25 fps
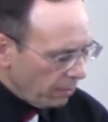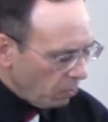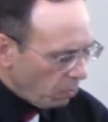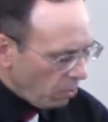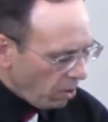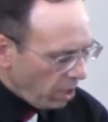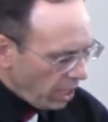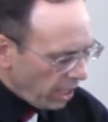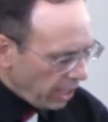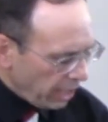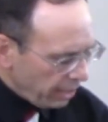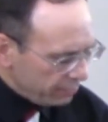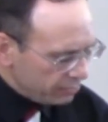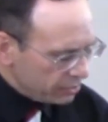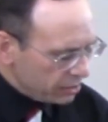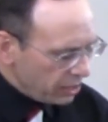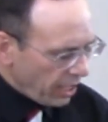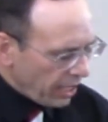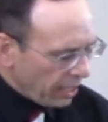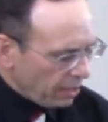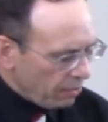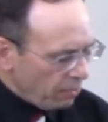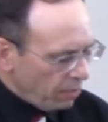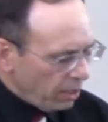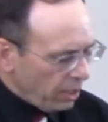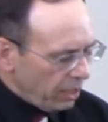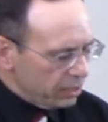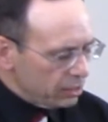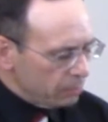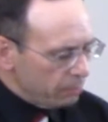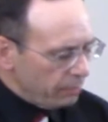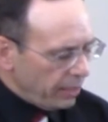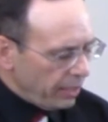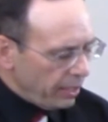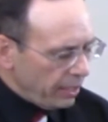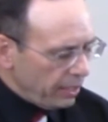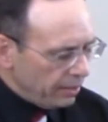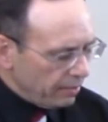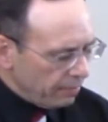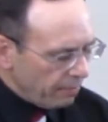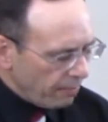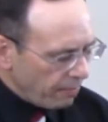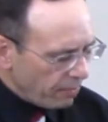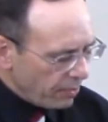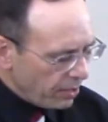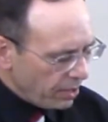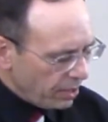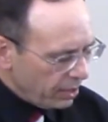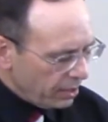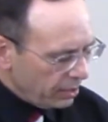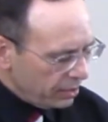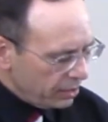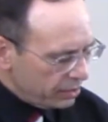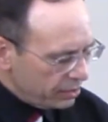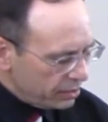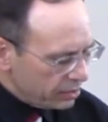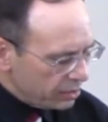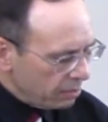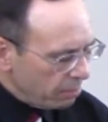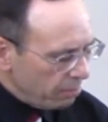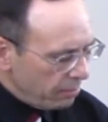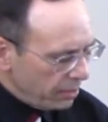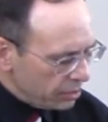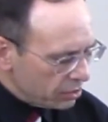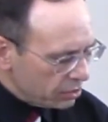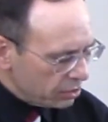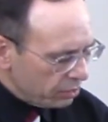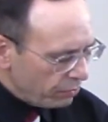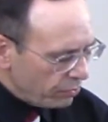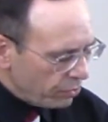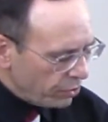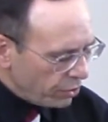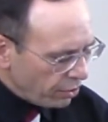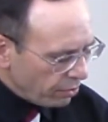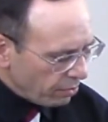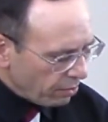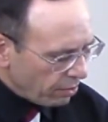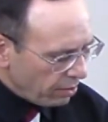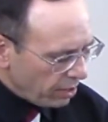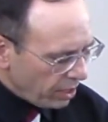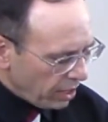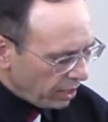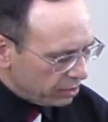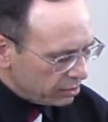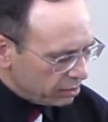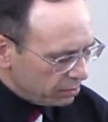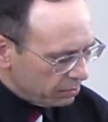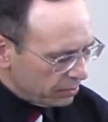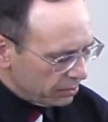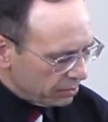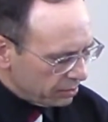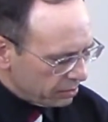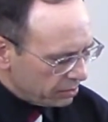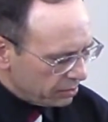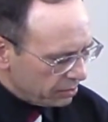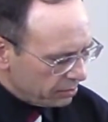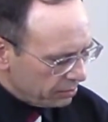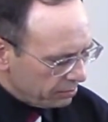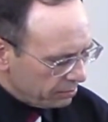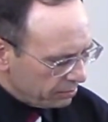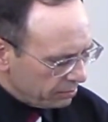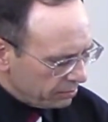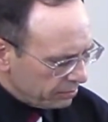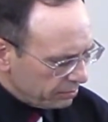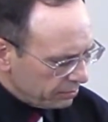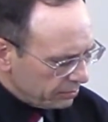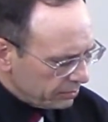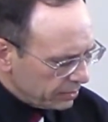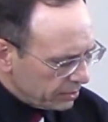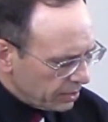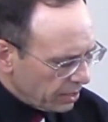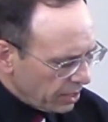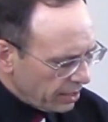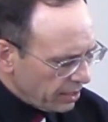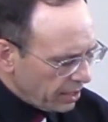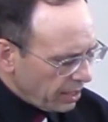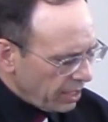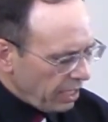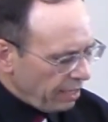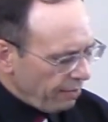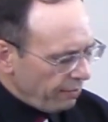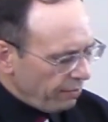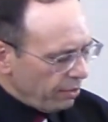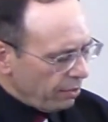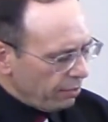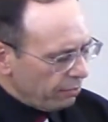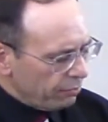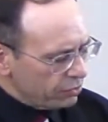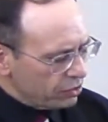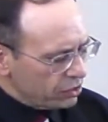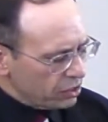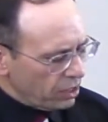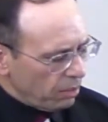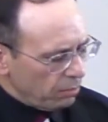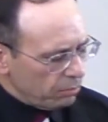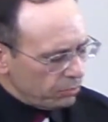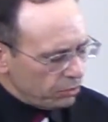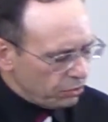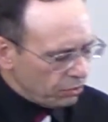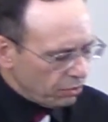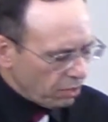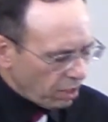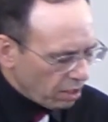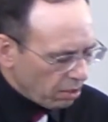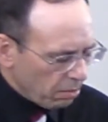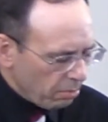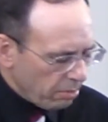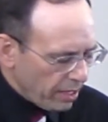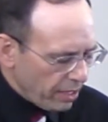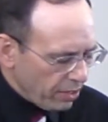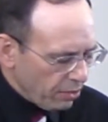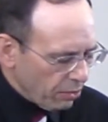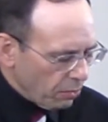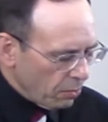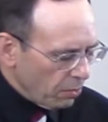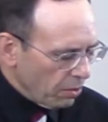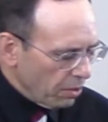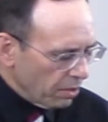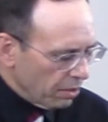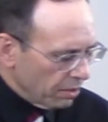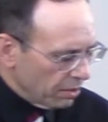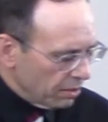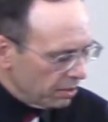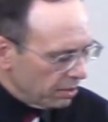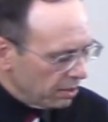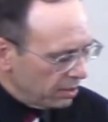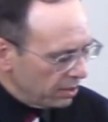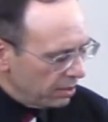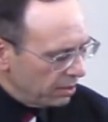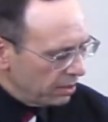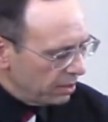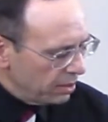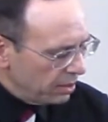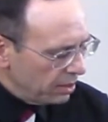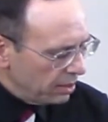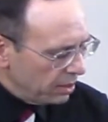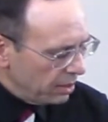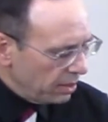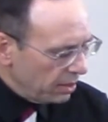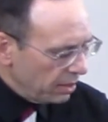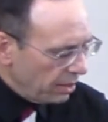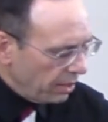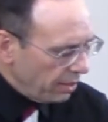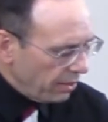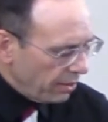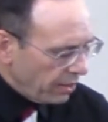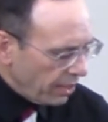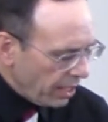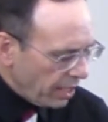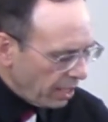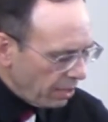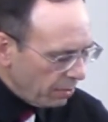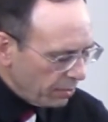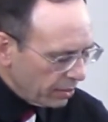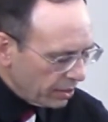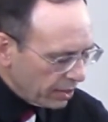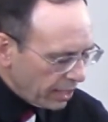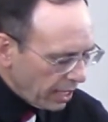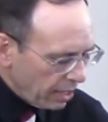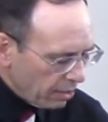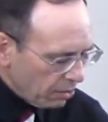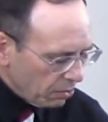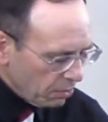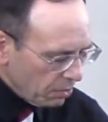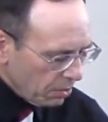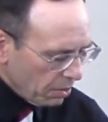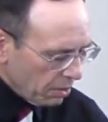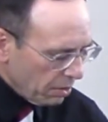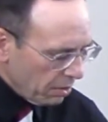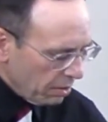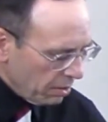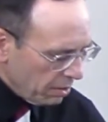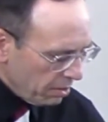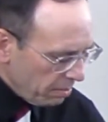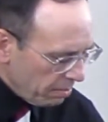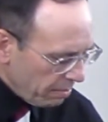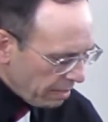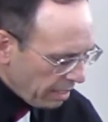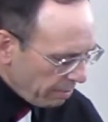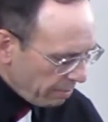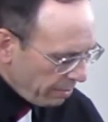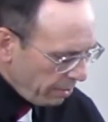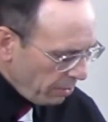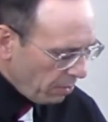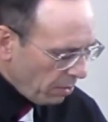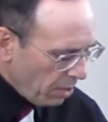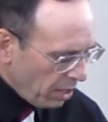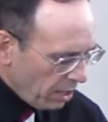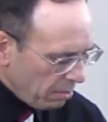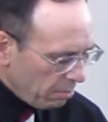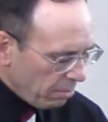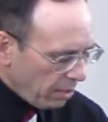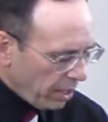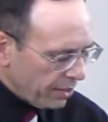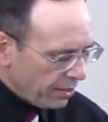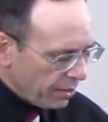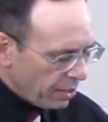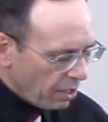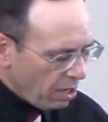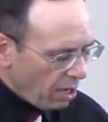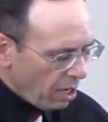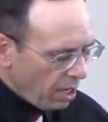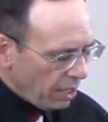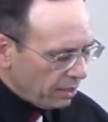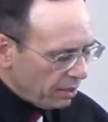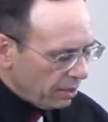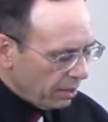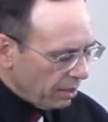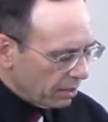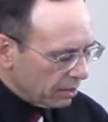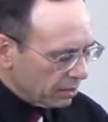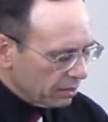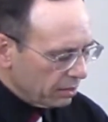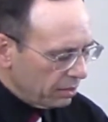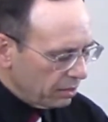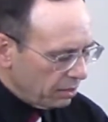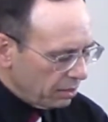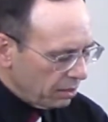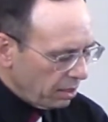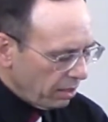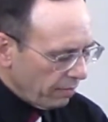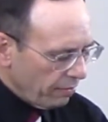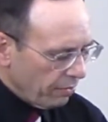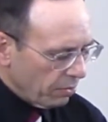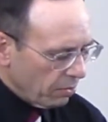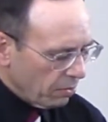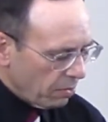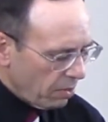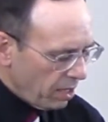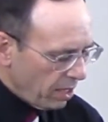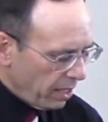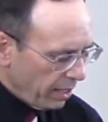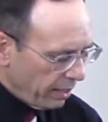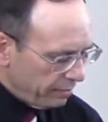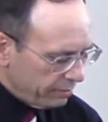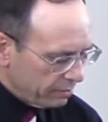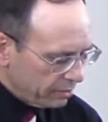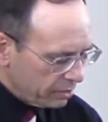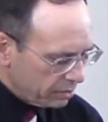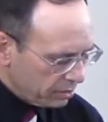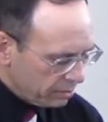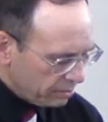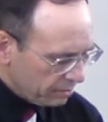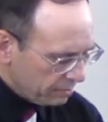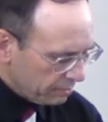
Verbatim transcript: Wives, likewise be submissive to your own husbands, that even if some do not obey the word, they, without a word, may be won by the conduct of their wives,